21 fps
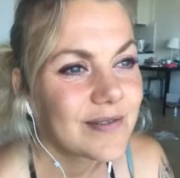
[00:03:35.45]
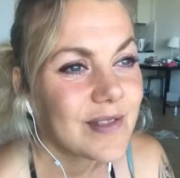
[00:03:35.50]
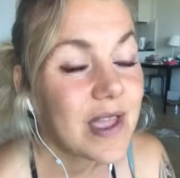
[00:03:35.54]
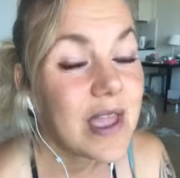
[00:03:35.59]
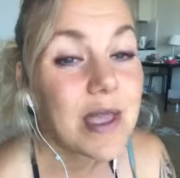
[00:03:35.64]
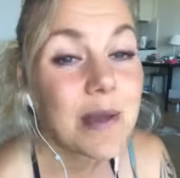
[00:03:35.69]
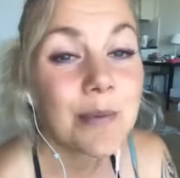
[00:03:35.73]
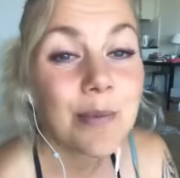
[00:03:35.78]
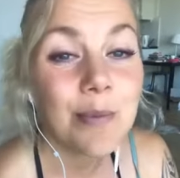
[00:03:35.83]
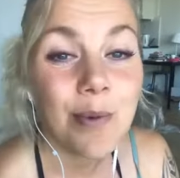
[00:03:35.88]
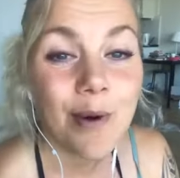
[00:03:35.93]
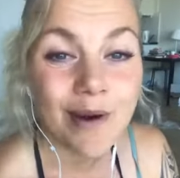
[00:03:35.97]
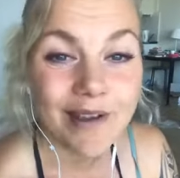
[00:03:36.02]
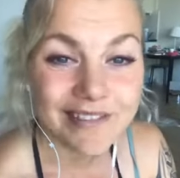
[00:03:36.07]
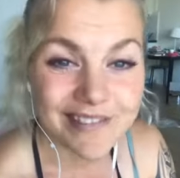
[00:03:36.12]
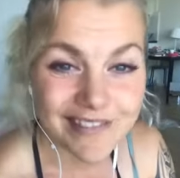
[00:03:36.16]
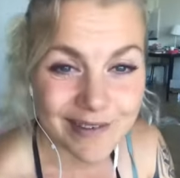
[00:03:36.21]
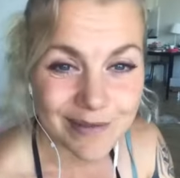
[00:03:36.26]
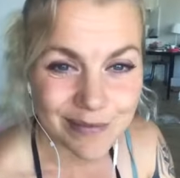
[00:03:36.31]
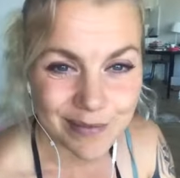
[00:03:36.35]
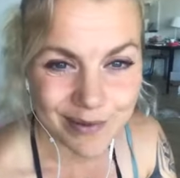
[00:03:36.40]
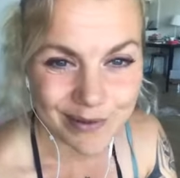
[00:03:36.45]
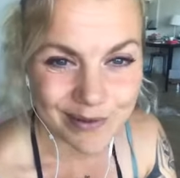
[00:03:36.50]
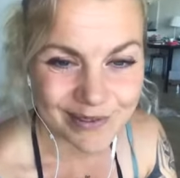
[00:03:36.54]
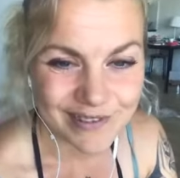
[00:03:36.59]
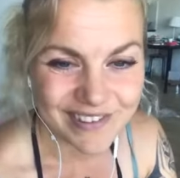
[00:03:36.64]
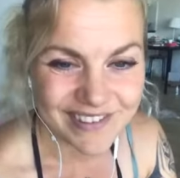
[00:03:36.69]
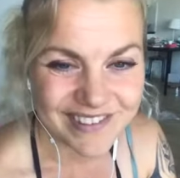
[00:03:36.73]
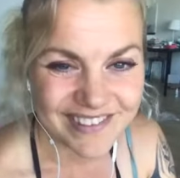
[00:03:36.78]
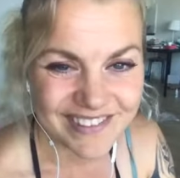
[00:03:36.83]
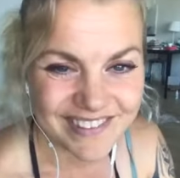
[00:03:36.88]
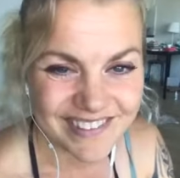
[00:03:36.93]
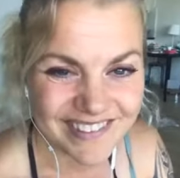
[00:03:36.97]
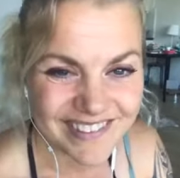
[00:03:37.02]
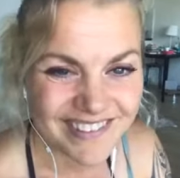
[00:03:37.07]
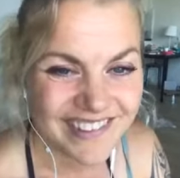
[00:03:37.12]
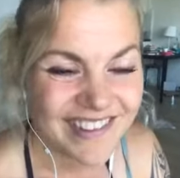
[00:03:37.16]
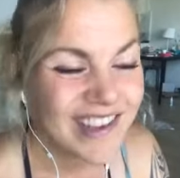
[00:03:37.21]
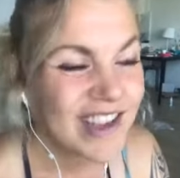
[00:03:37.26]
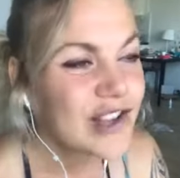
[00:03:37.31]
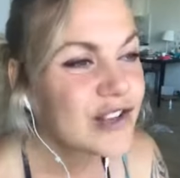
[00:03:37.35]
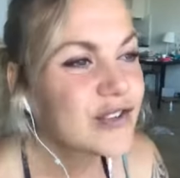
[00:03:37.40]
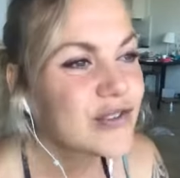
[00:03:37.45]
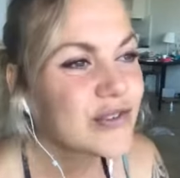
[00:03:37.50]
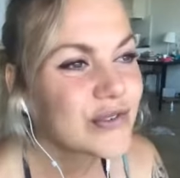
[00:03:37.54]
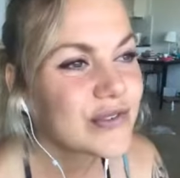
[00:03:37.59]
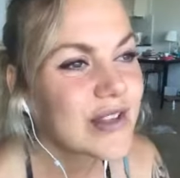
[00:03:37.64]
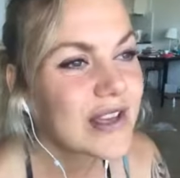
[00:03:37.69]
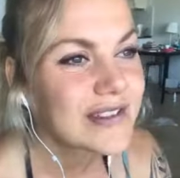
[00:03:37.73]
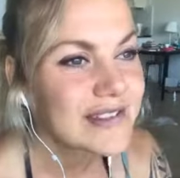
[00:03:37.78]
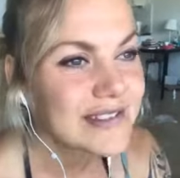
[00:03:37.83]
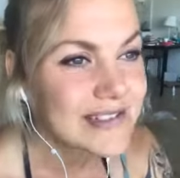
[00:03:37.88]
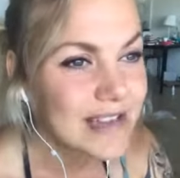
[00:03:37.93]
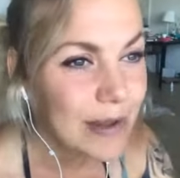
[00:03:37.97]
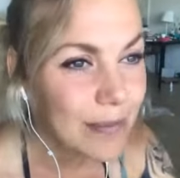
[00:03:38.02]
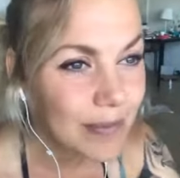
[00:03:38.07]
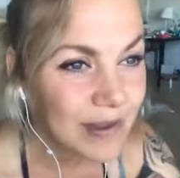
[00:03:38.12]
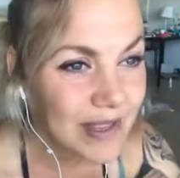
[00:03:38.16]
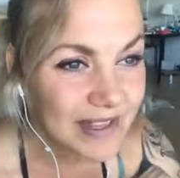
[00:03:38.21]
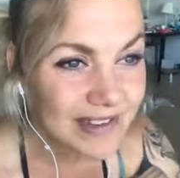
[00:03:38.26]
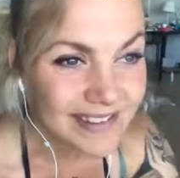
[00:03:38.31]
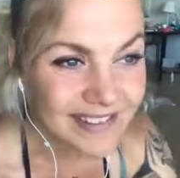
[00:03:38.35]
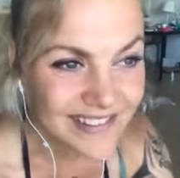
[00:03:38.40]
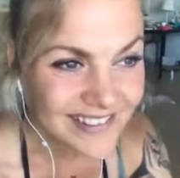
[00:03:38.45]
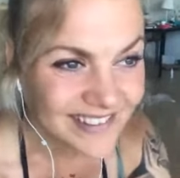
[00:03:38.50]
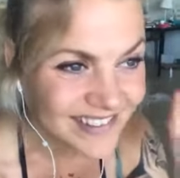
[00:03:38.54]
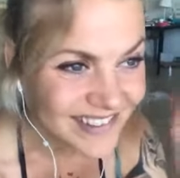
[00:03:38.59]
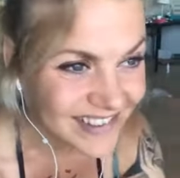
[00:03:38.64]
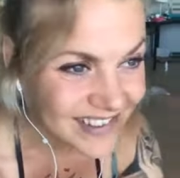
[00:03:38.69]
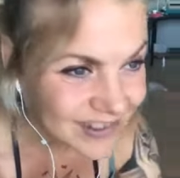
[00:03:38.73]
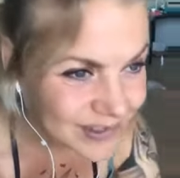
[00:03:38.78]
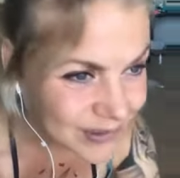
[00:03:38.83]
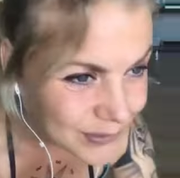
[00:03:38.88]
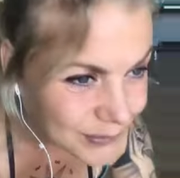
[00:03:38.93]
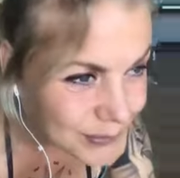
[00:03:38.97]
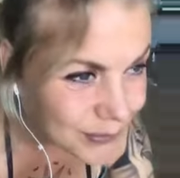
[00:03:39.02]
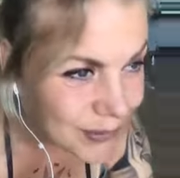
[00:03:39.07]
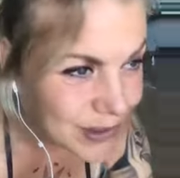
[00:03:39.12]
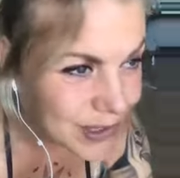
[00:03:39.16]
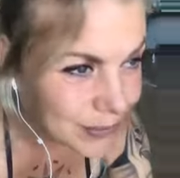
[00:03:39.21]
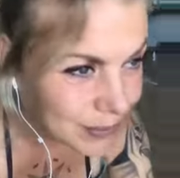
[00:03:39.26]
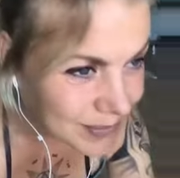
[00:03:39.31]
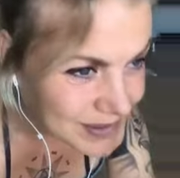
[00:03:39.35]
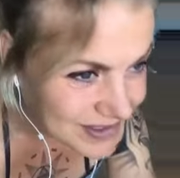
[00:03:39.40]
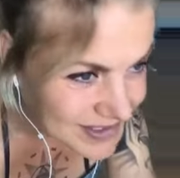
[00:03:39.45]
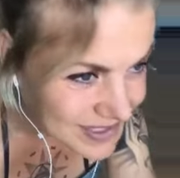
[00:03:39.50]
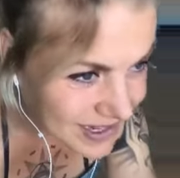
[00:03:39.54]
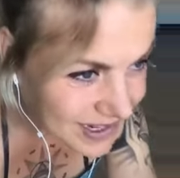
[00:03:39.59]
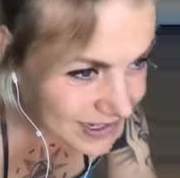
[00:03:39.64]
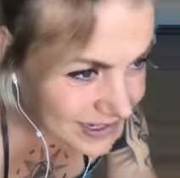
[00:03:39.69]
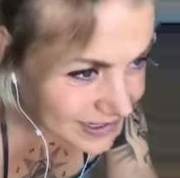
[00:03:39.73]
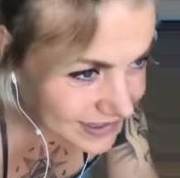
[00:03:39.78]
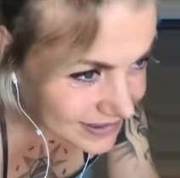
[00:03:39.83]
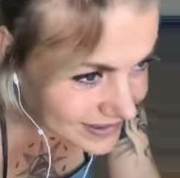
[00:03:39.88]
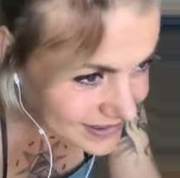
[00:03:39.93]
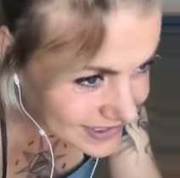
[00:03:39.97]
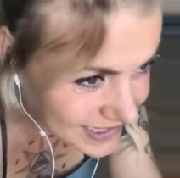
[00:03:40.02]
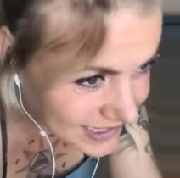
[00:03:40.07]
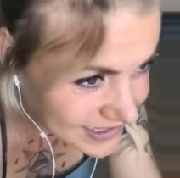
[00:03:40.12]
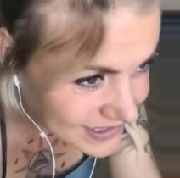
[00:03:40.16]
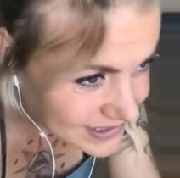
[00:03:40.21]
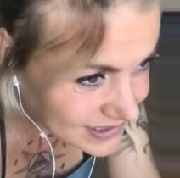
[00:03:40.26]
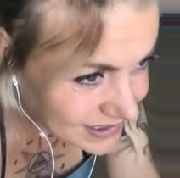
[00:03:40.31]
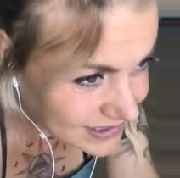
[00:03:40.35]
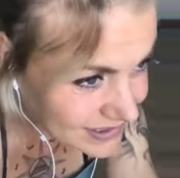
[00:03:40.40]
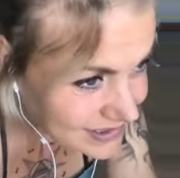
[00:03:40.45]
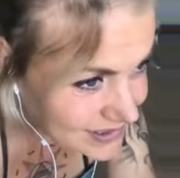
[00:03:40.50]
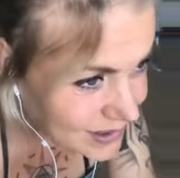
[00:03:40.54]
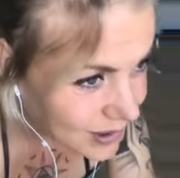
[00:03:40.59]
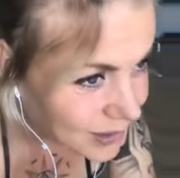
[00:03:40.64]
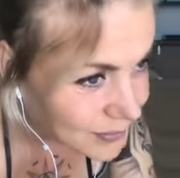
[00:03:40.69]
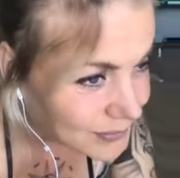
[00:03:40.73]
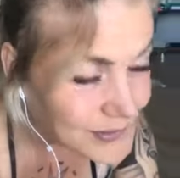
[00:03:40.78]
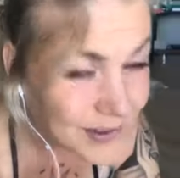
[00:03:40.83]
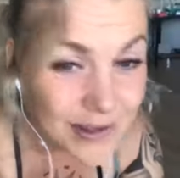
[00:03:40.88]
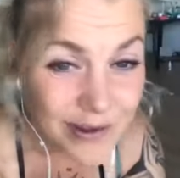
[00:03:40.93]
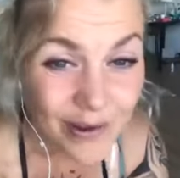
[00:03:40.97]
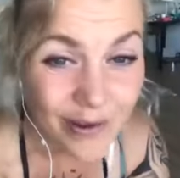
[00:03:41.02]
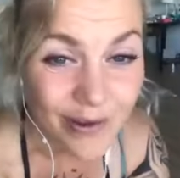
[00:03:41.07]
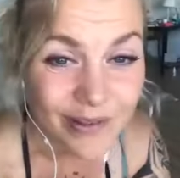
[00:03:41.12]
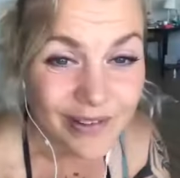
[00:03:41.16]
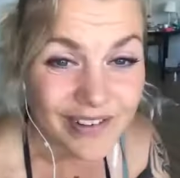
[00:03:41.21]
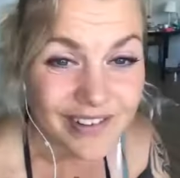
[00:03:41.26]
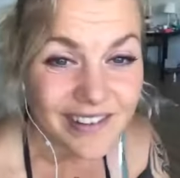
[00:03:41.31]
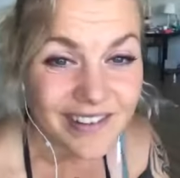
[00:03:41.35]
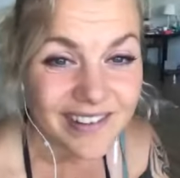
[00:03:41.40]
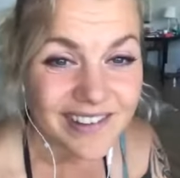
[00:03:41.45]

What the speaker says: impossible to not tap in to fragmentations of it all.